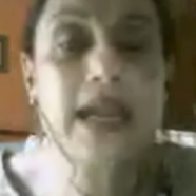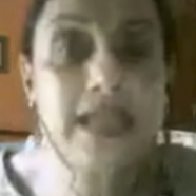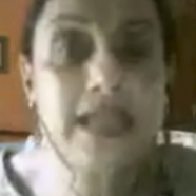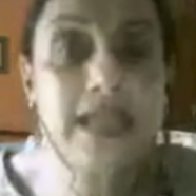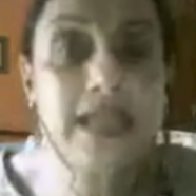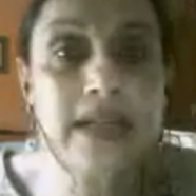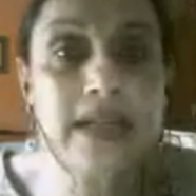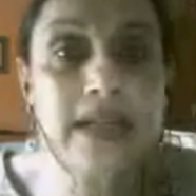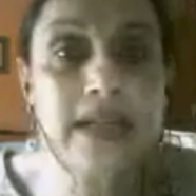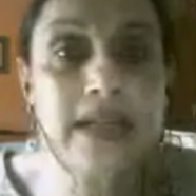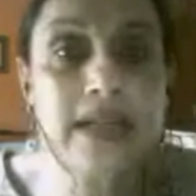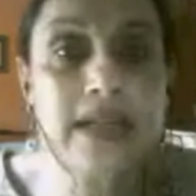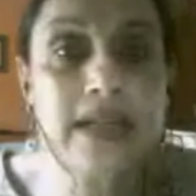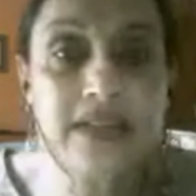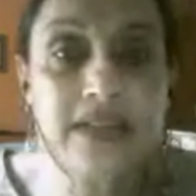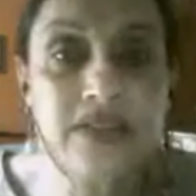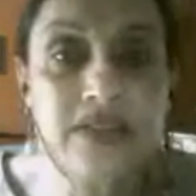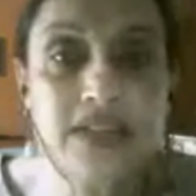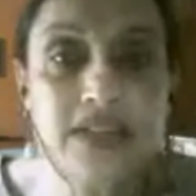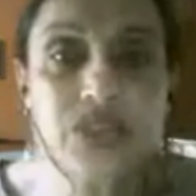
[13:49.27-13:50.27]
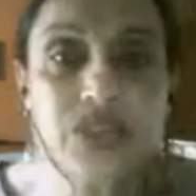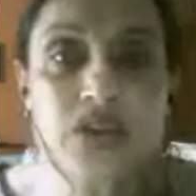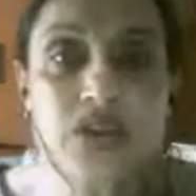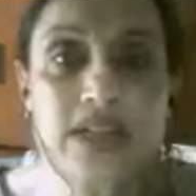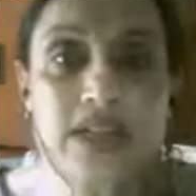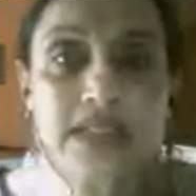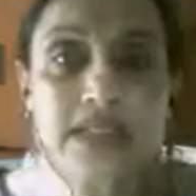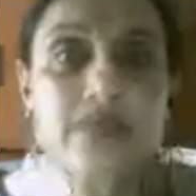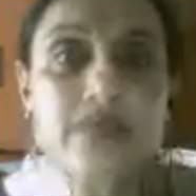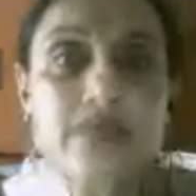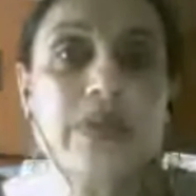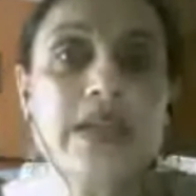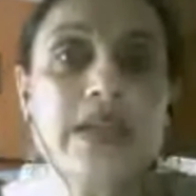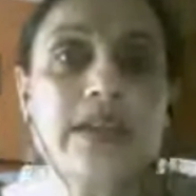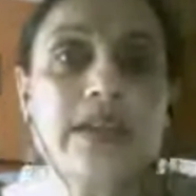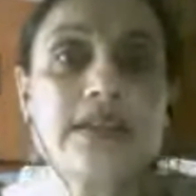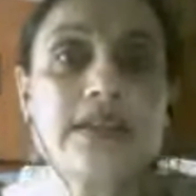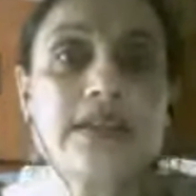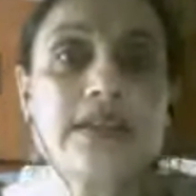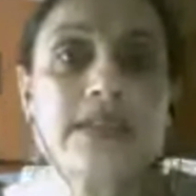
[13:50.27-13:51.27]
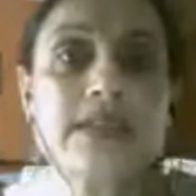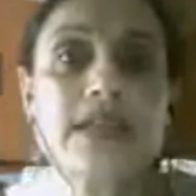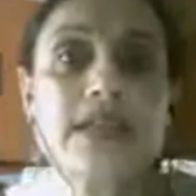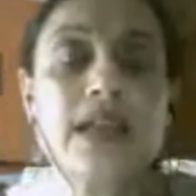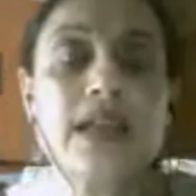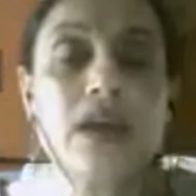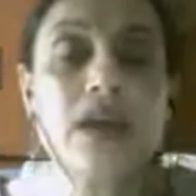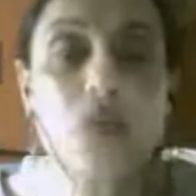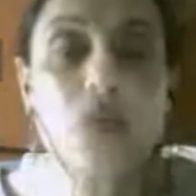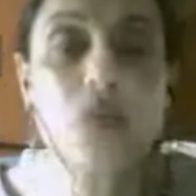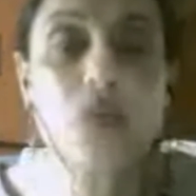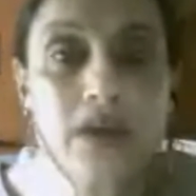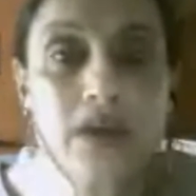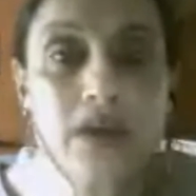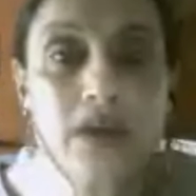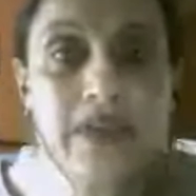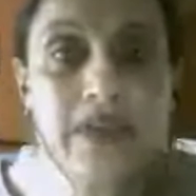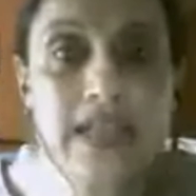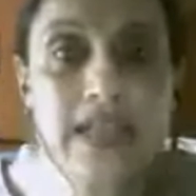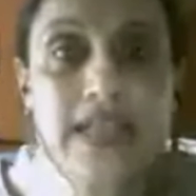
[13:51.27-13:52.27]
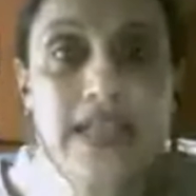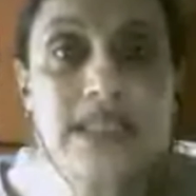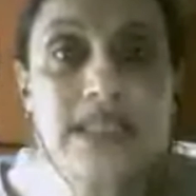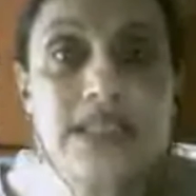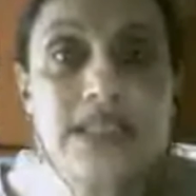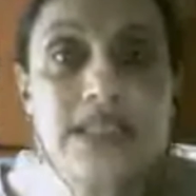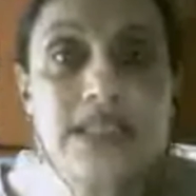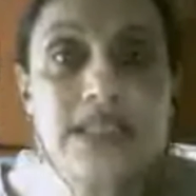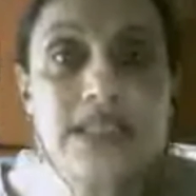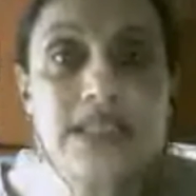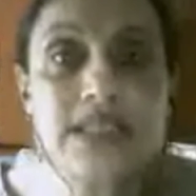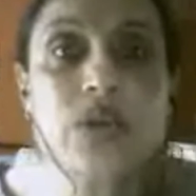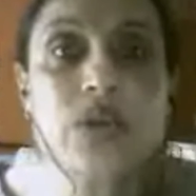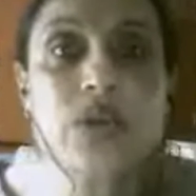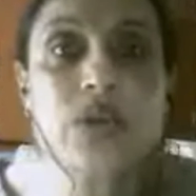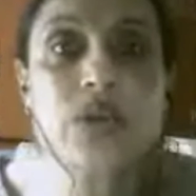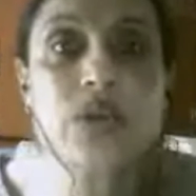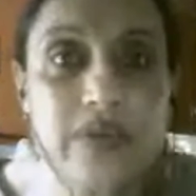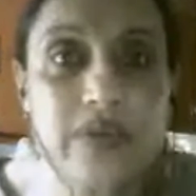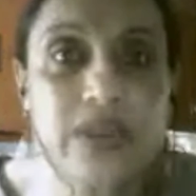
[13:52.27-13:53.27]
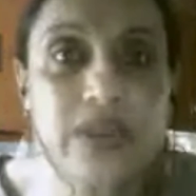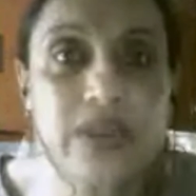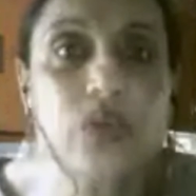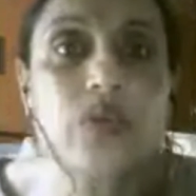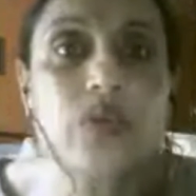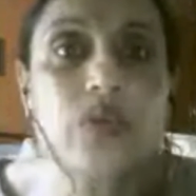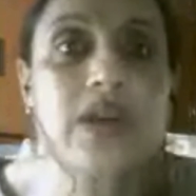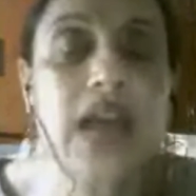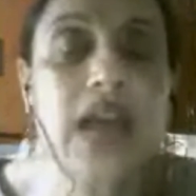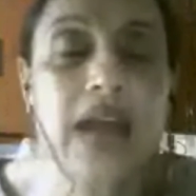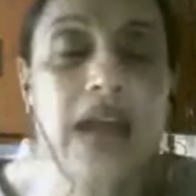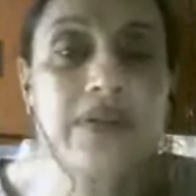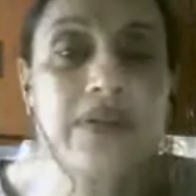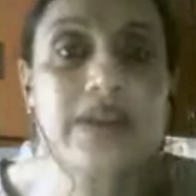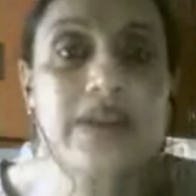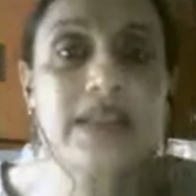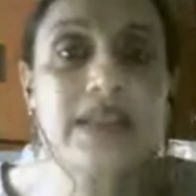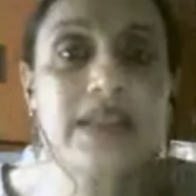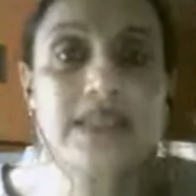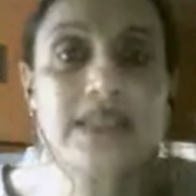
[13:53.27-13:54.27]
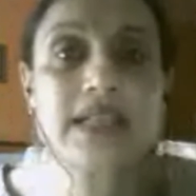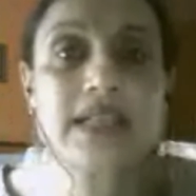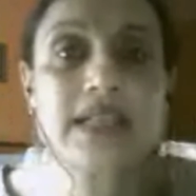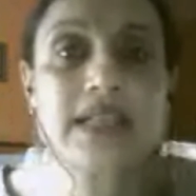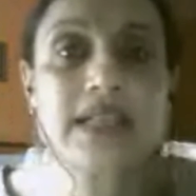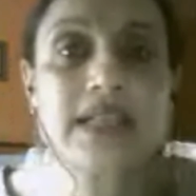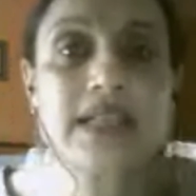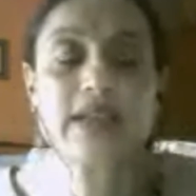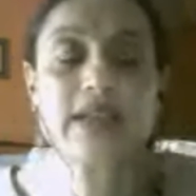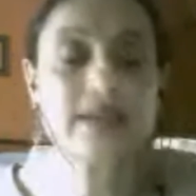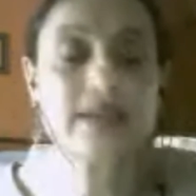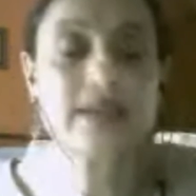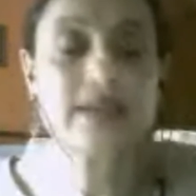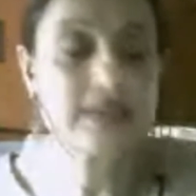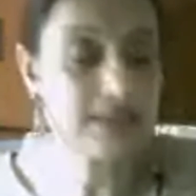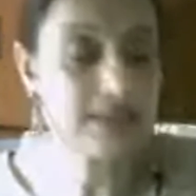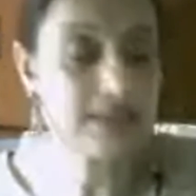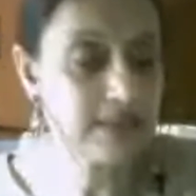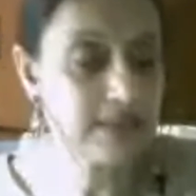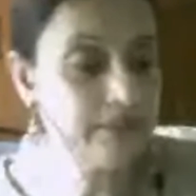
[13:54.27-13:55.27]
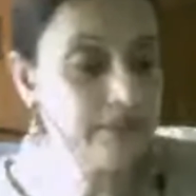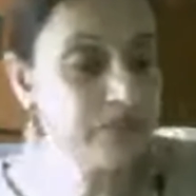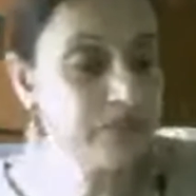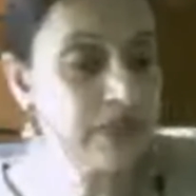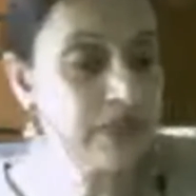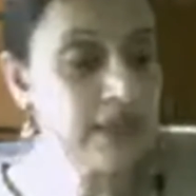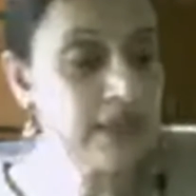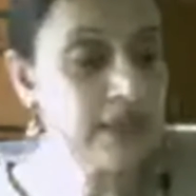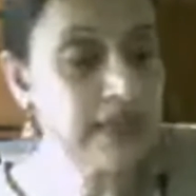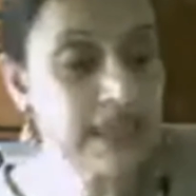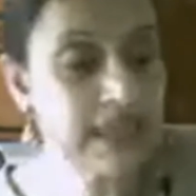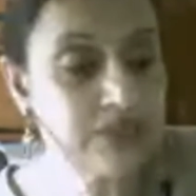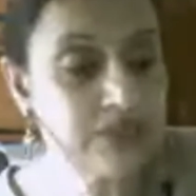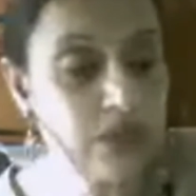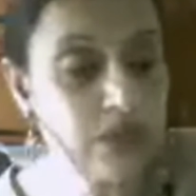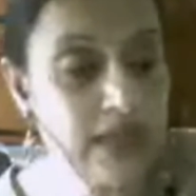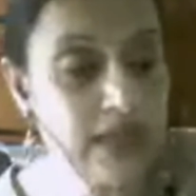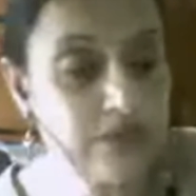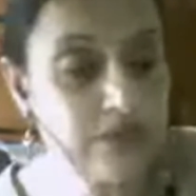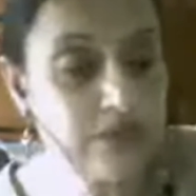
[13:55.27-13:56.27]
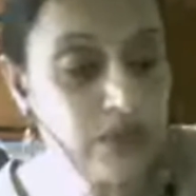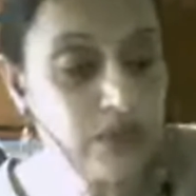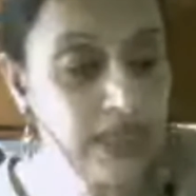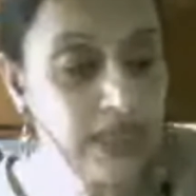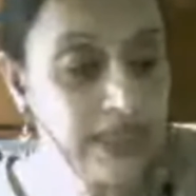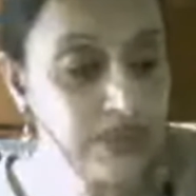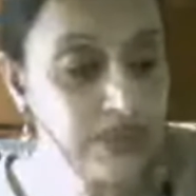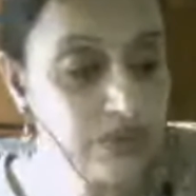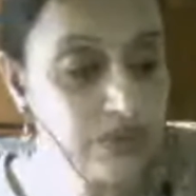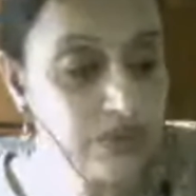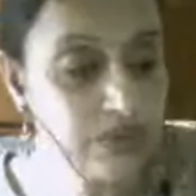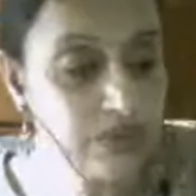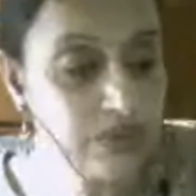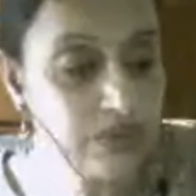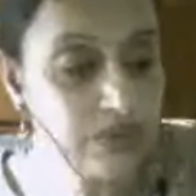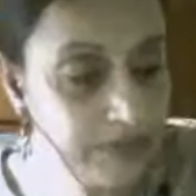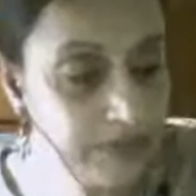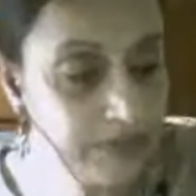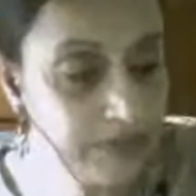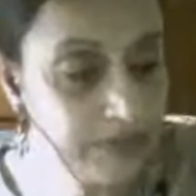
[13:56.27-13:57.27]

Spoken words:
Did it enrich your experience? What feelings did you get when you were having this experience? That's what I would like to know.